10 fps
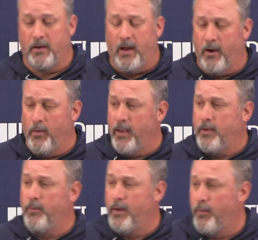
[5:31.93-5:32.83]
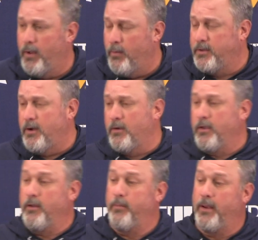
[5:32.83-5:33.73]
And I know Lincoln really well. We talk
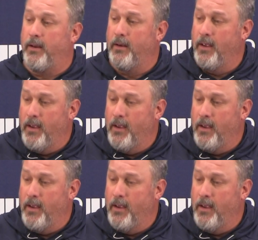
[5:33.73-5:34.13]
a good bit.